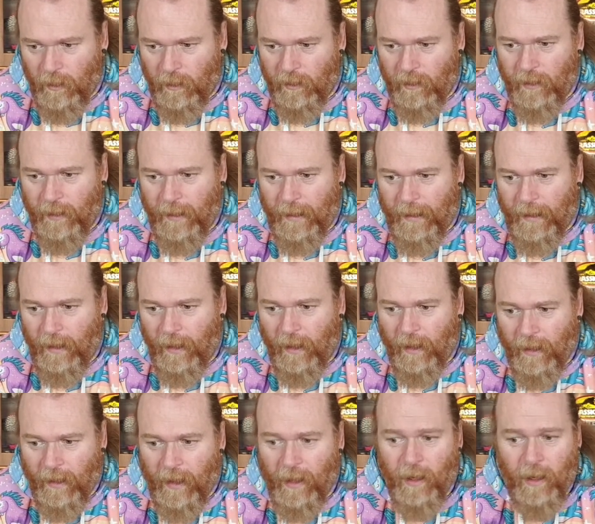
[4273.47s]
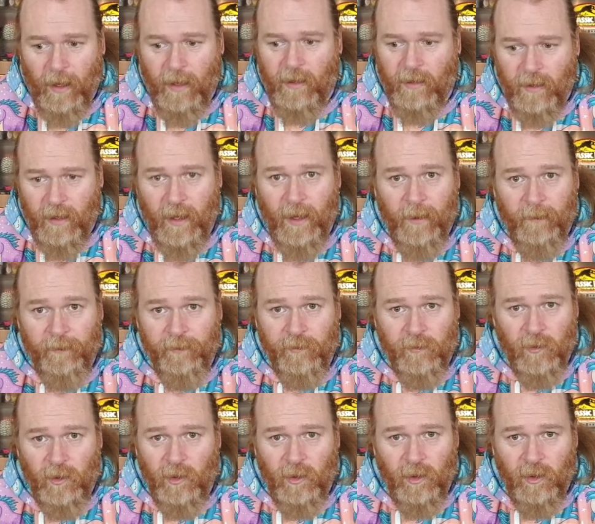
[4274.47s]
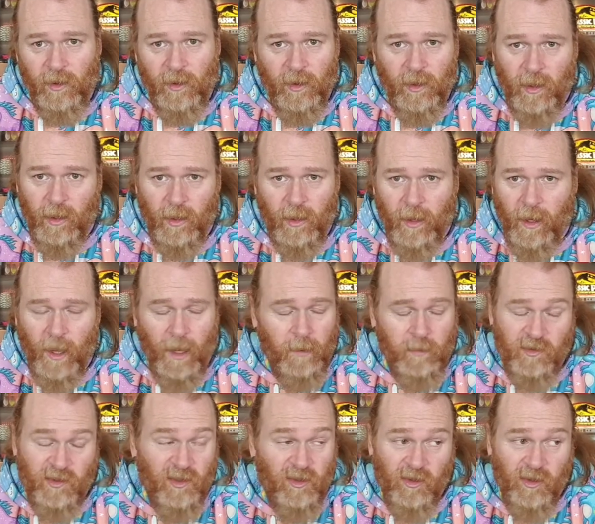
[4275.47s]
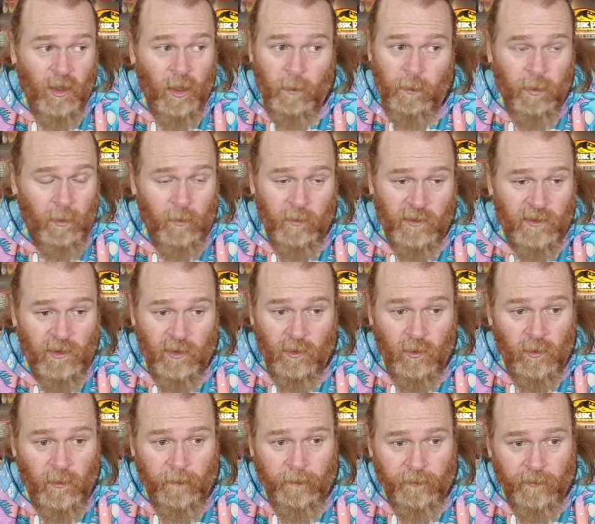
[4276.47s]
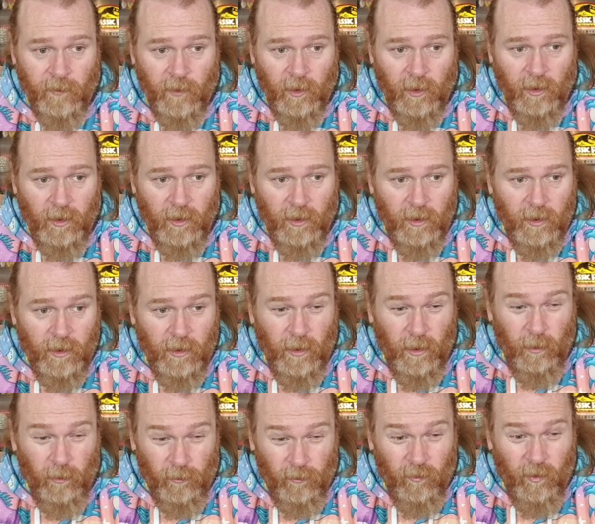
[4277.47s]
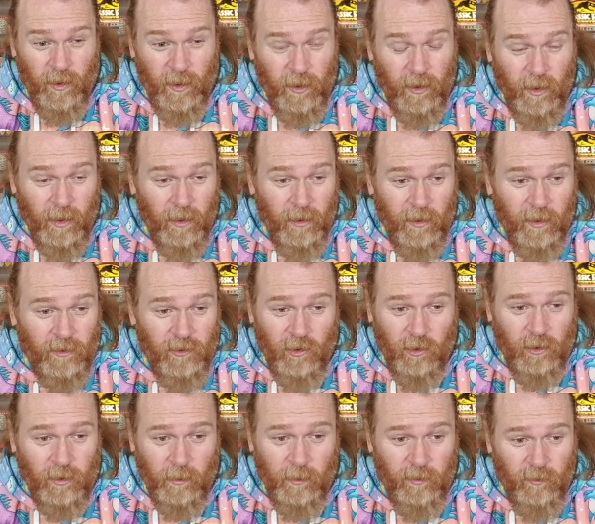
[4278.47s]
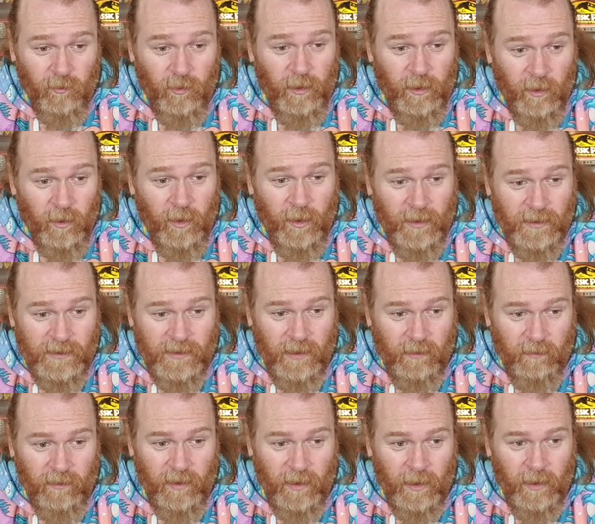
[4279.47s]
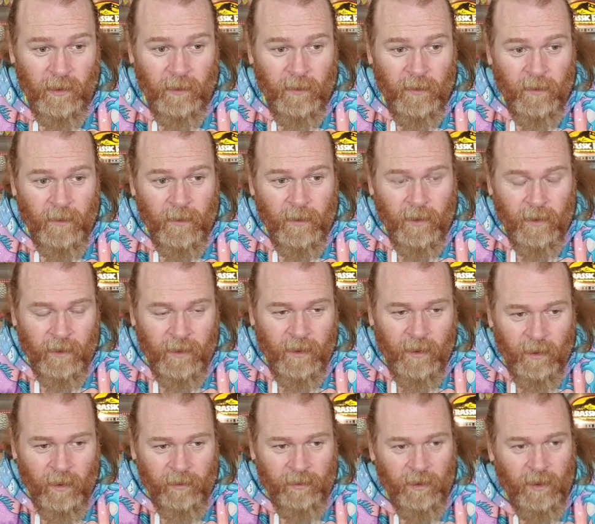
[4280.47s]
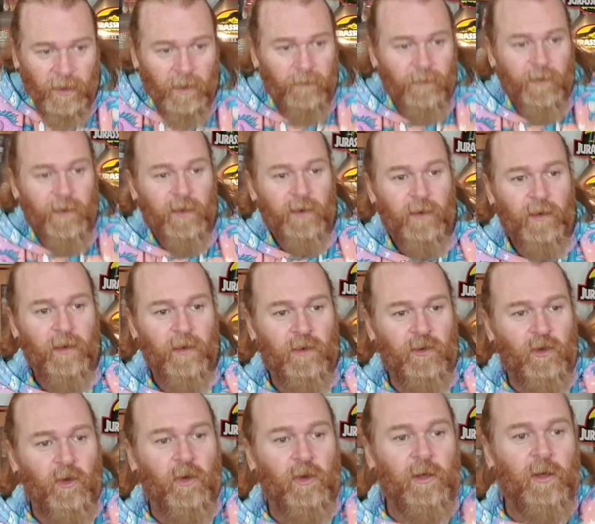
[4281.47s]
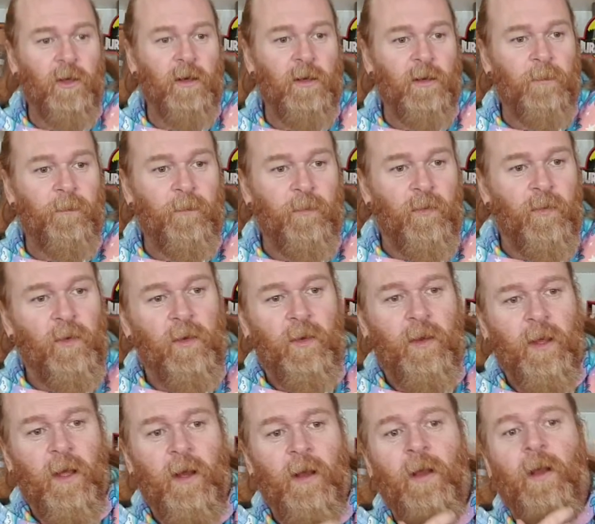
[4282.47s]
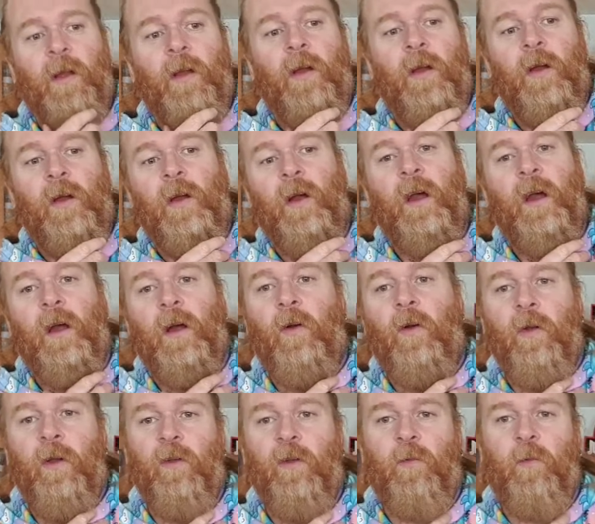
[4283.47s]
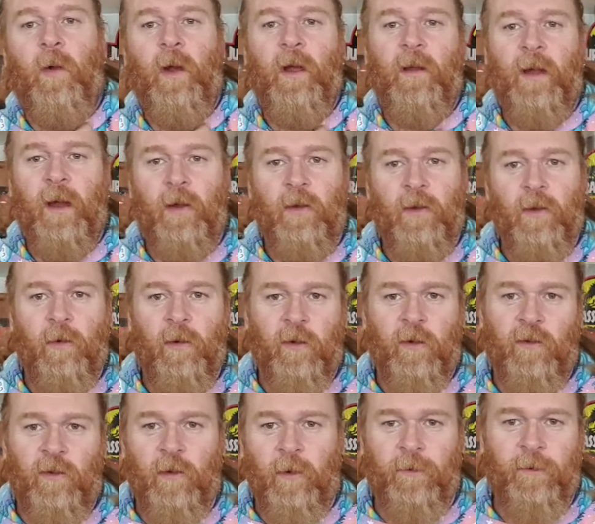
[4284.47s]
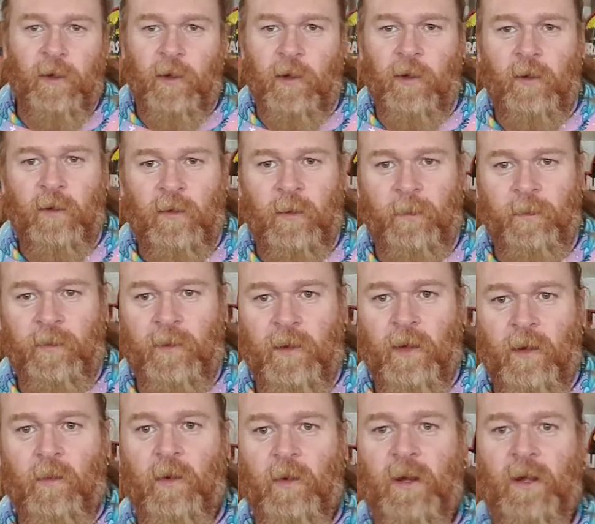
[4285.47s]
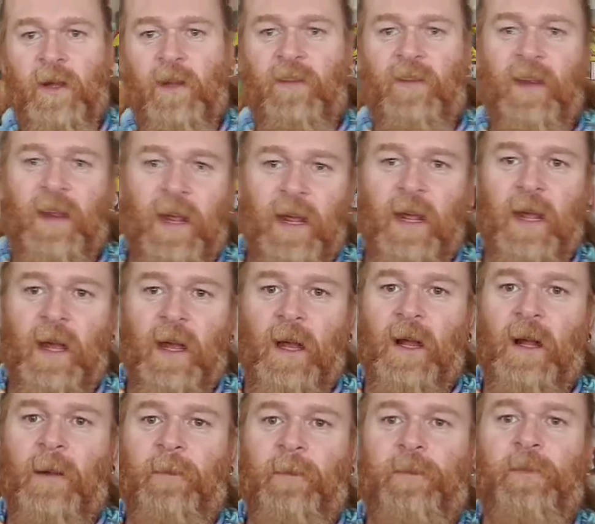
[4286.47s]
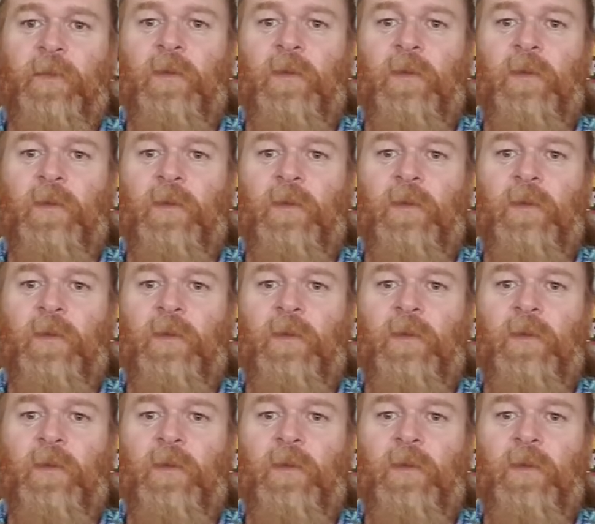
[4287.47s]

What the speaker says: And I ate that, absolutely no problem at all. It was really, the chocolate was really nice and everything. And then I think the chocolate then on its way down your esophagus, when it gets to here,